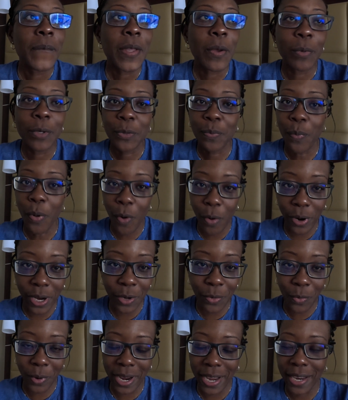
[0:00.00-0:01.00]
It was
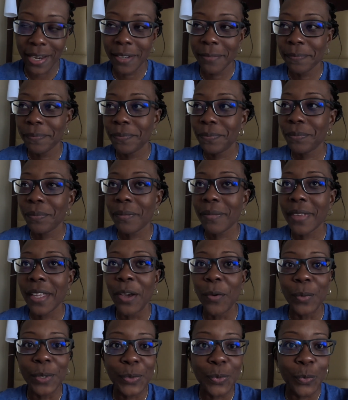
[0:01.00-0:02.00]
pouring rain.
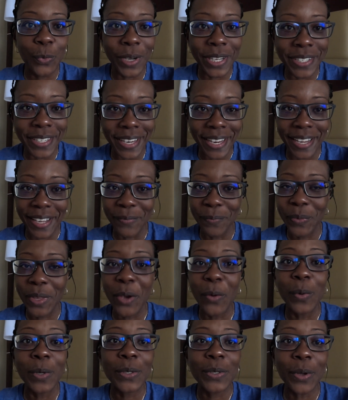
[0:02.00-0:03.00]
It was windy.
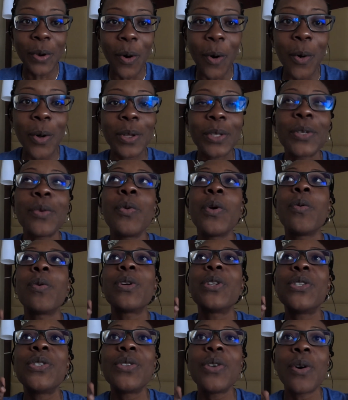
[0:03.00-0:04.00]
It was cold. We
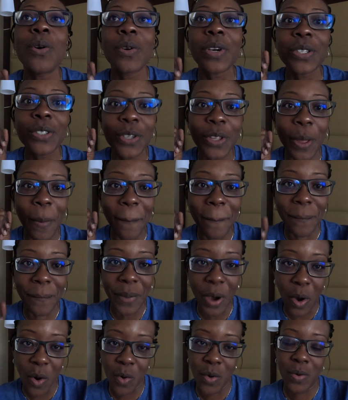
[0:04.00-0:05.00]
were soaked to the
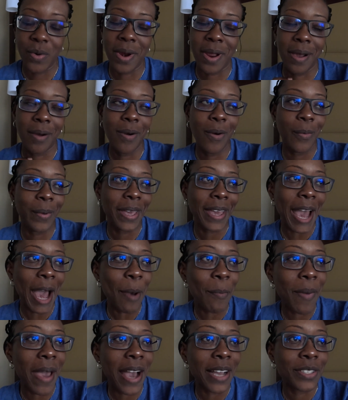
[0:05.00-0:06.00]
bone when we
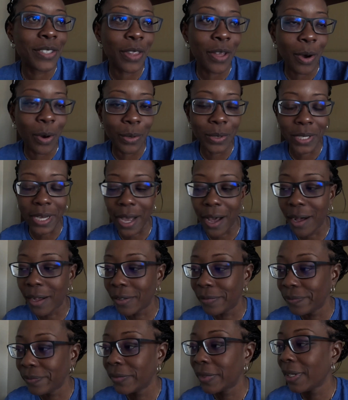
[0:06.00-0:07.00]
got back to the
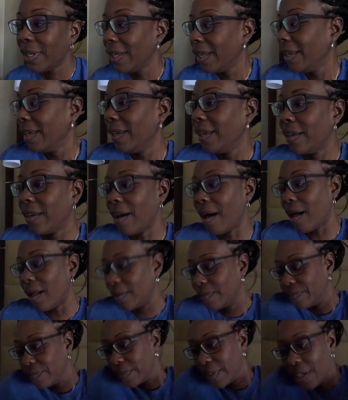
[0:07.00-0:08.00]
hotel.
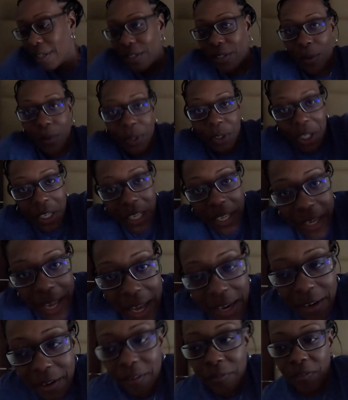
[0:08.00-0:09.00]
Y'all, so we're checking
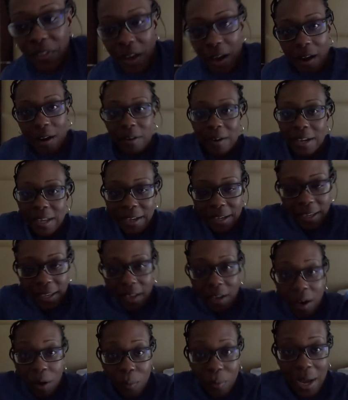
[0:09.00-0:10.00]
out of the Aria
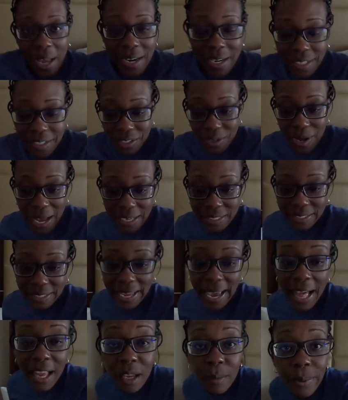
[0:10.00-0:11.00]
here and we're heading to
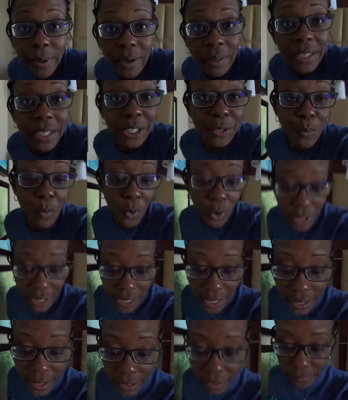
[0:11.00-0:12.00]
Excalibur this
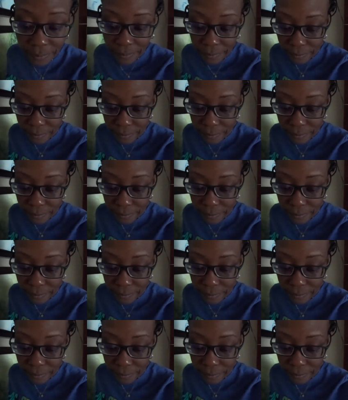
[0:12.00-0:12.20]
morning.